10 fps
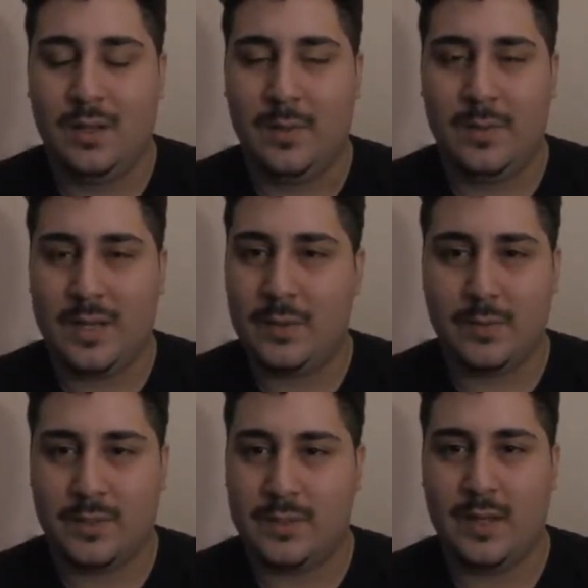I mean, that was a
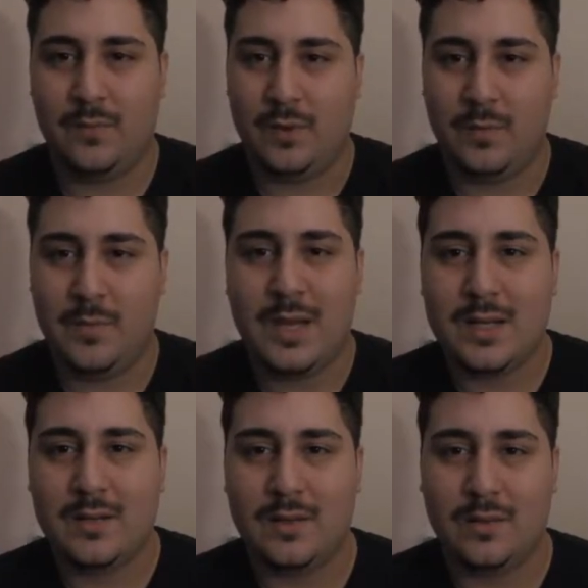waste of time for even
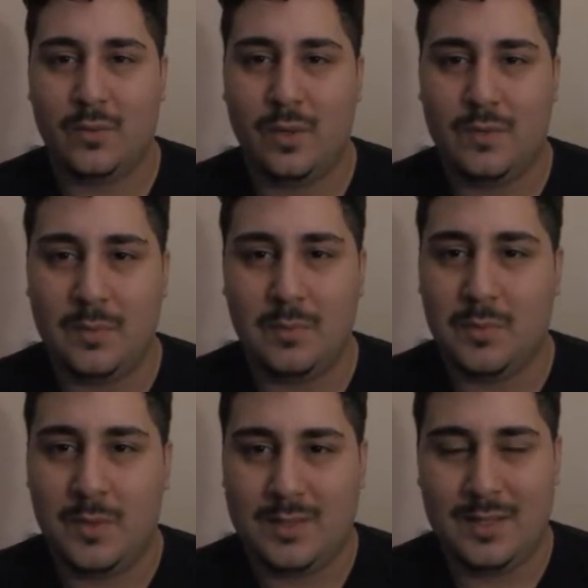making it or even
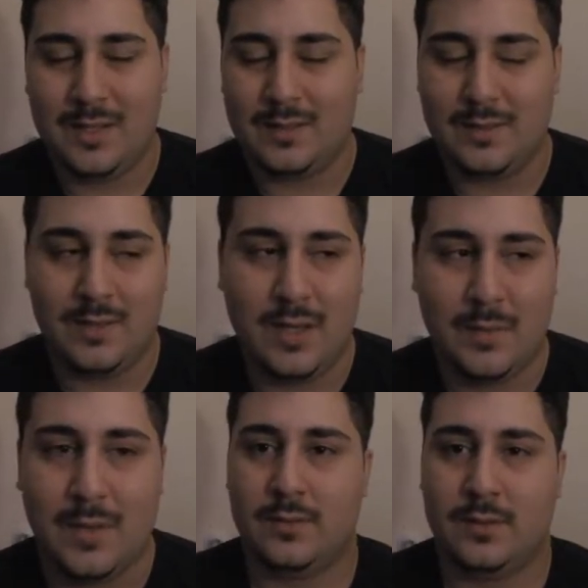implementing it to the game.
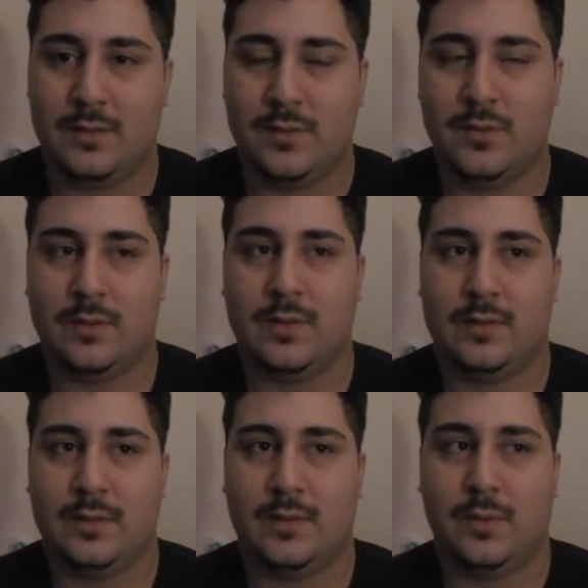It's
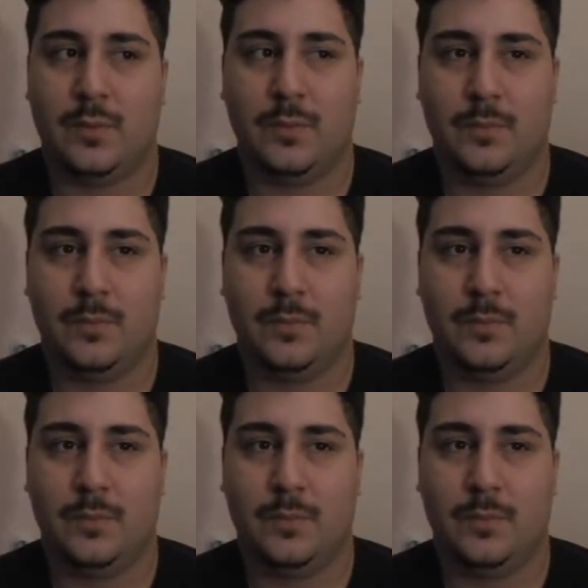useless, you know.